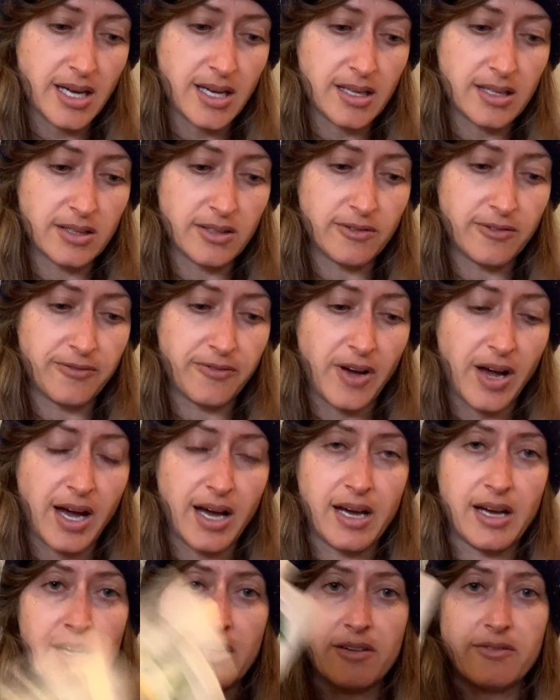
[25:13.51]
and the
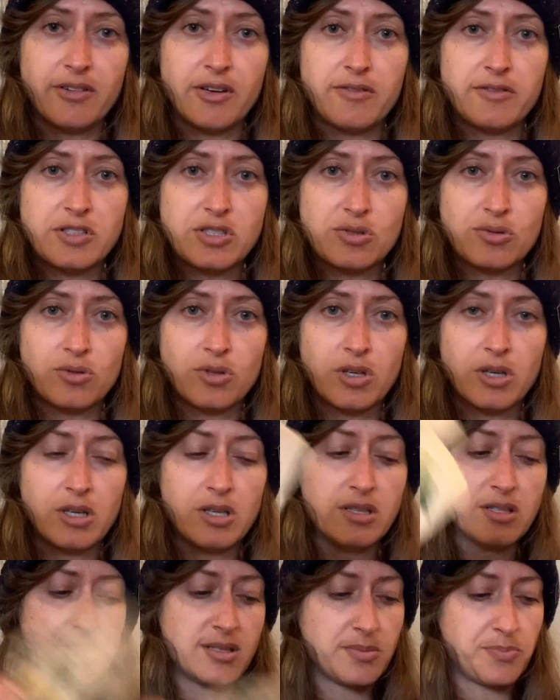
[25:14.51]
Five of
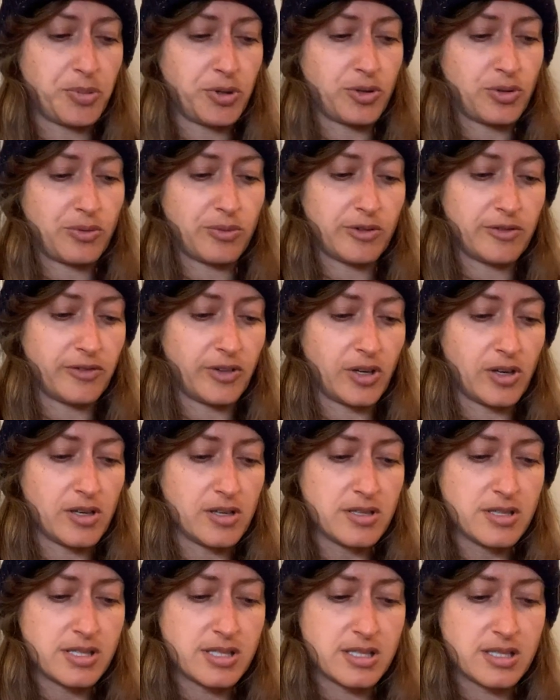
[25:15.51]
Swords, both
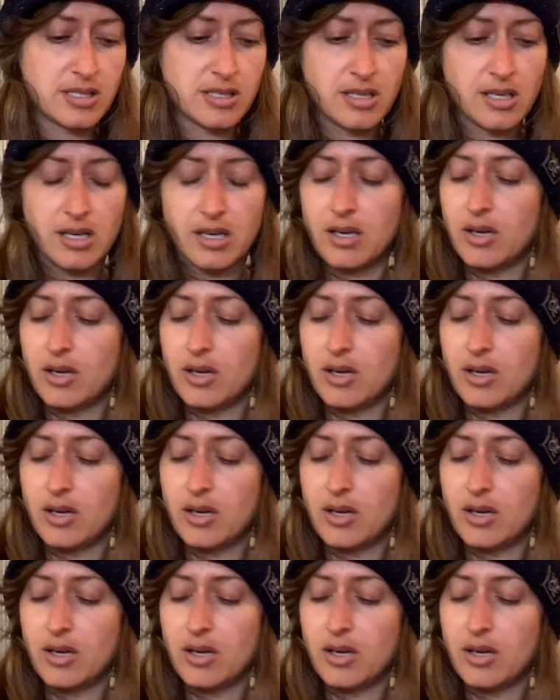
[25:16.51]
reversed.